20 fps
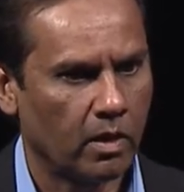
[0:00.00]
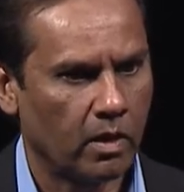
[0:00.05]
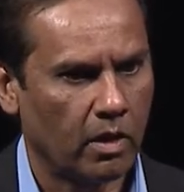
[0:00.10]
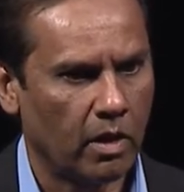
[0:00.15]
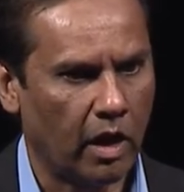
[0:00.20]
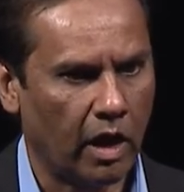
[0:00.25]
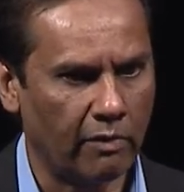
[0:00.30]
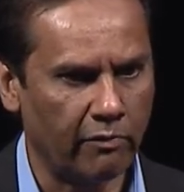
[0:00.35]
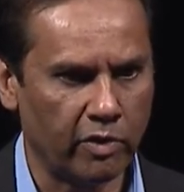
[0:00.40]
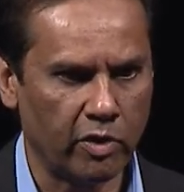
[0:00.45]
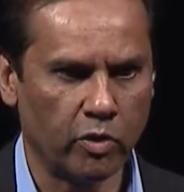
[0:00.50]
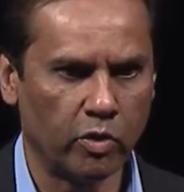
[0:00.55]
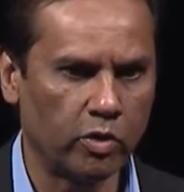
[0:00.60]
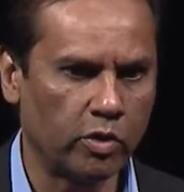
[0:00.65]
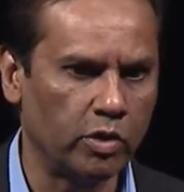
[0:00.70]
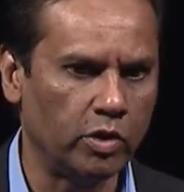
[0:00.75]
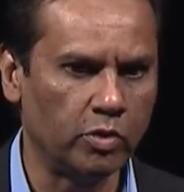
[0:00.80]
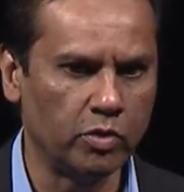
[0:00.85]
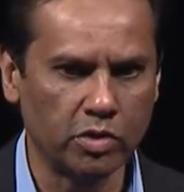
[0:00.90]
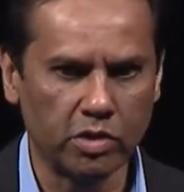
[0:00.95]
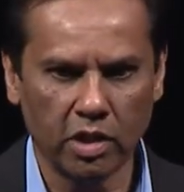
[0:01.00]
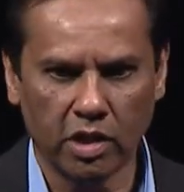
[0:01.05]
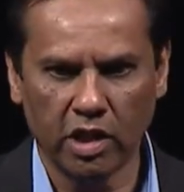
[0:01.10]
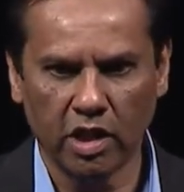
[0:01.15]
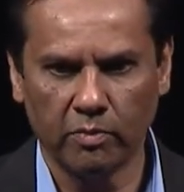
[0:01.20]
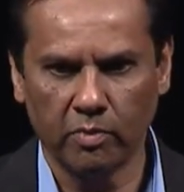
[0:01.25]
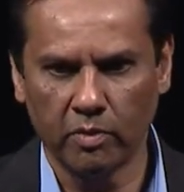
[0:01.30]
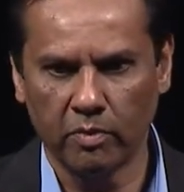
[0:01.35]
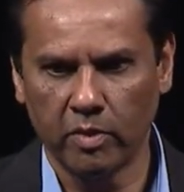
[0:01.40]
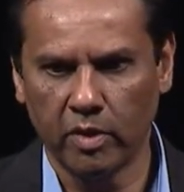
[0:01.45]
Are we going to use the
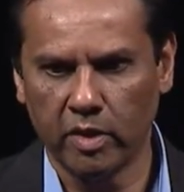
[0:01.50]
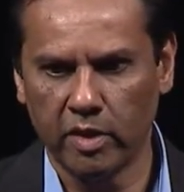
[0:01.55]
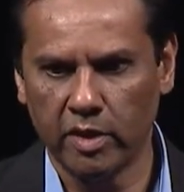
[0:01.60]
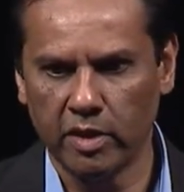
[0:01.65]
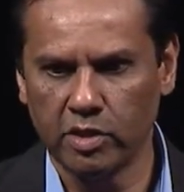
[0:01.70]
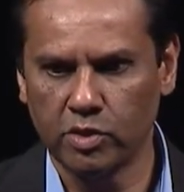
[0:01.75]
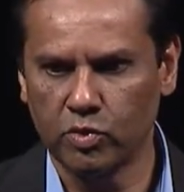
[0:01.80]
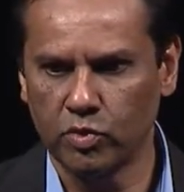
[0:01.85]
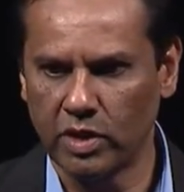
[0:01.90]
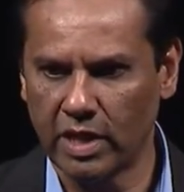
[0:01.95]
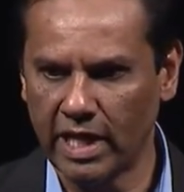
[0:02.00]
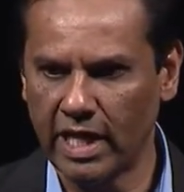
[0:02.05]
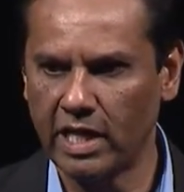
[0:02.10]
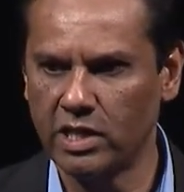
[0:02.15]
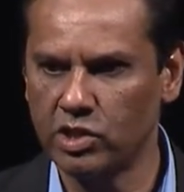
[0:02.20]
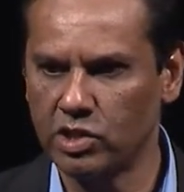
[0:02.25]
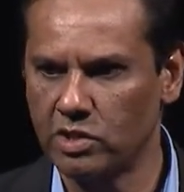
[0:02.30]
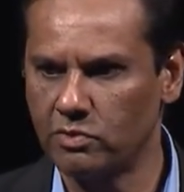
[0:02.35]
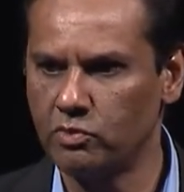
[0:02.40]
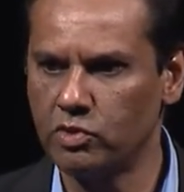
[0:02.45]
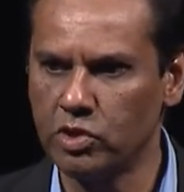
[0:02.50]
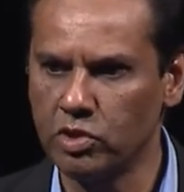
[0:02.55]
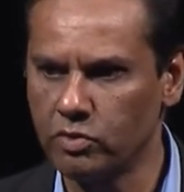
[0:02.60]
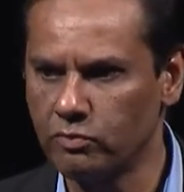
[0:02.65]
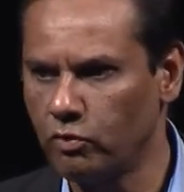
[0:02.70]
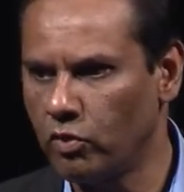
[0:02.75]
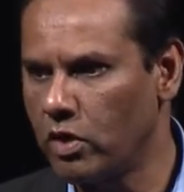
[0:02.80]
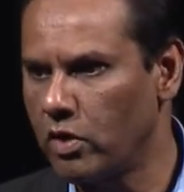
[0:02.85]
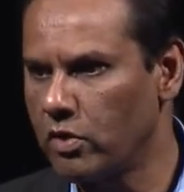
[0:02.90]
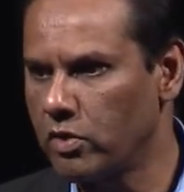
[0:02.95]
capabilities to enhance services
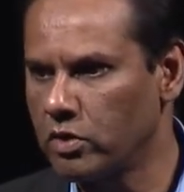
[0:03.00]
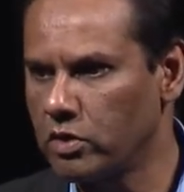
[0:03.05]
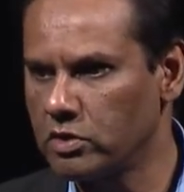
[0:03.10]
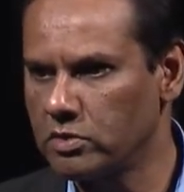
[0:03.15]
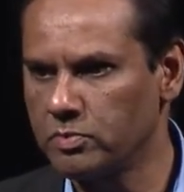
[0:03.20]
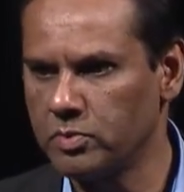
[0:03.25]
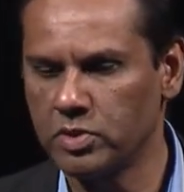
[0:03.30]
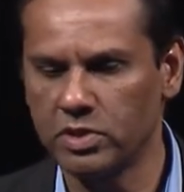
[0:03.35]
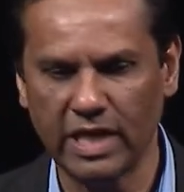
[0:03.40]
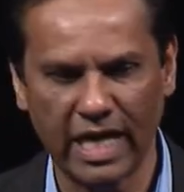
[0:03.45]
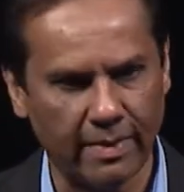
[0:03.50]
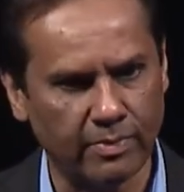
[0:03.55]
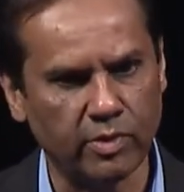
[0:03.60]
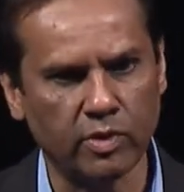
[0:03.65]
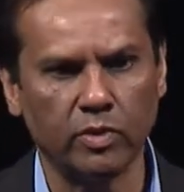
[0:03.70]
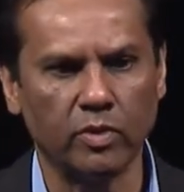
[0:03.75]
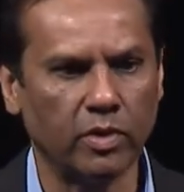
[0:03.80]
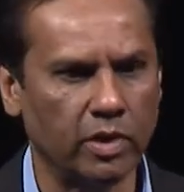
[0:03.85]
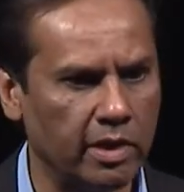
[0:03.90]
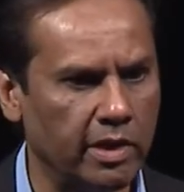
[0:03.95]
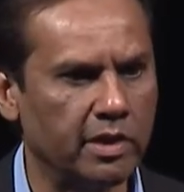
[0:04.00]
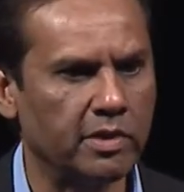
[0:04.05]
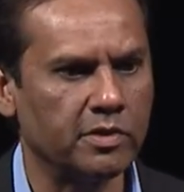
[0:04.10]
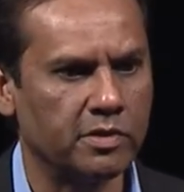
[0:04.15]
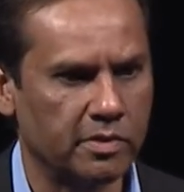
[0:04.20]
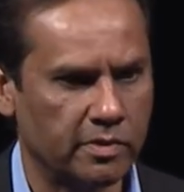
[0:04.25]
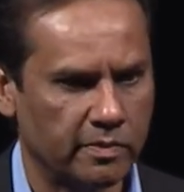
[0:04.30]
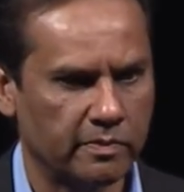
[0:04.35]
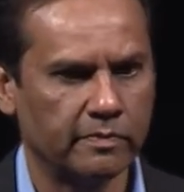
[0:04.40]
for our customers? Absolutely, yes.